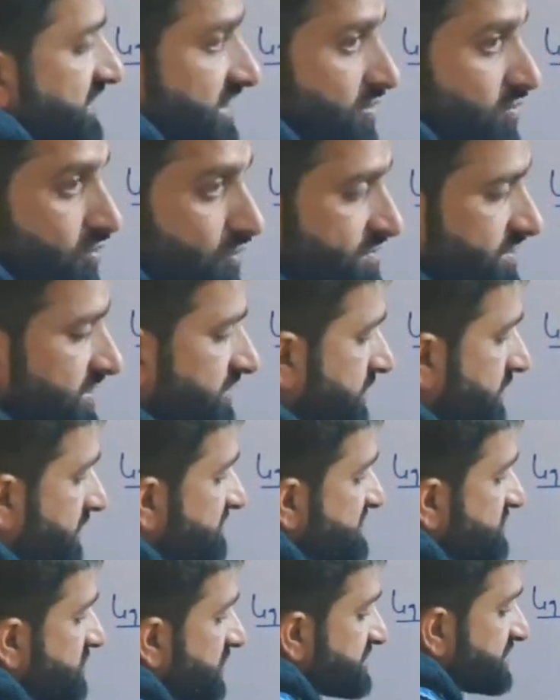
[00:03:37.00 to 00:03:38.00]
the coefficient of the
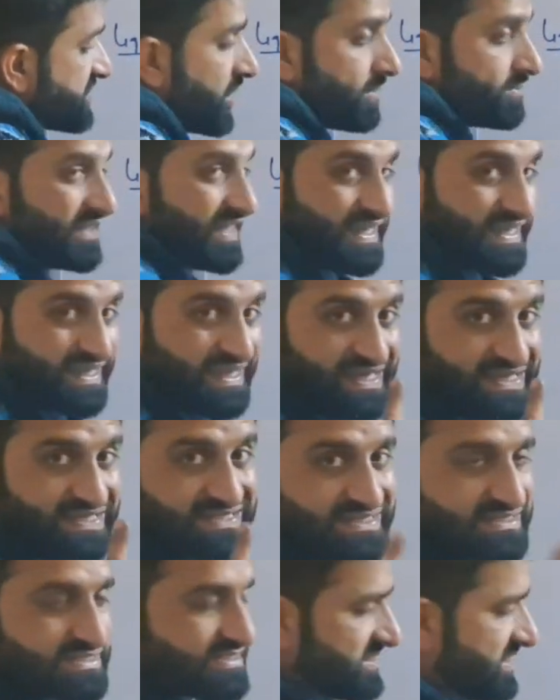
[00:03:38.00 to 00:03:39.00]
viscosity of the
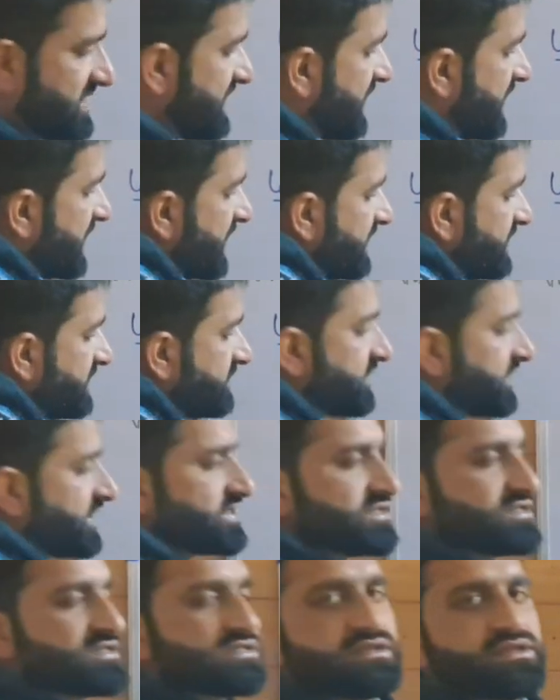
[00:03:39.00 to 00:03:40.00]
gases
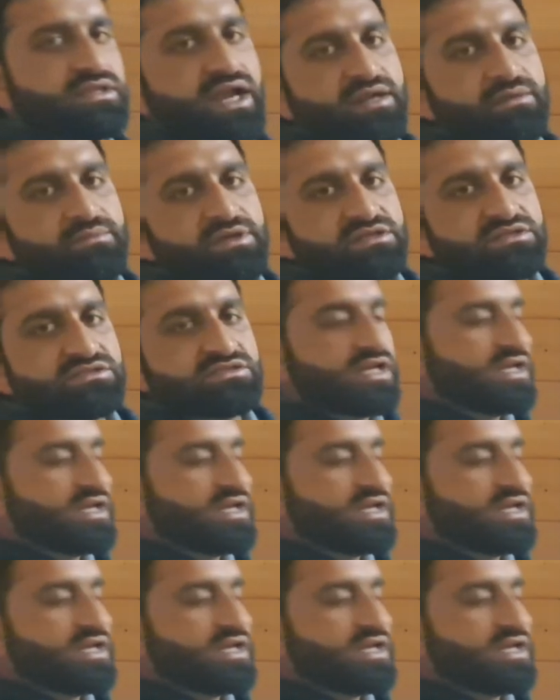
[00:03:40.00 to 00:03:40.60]
increases. That means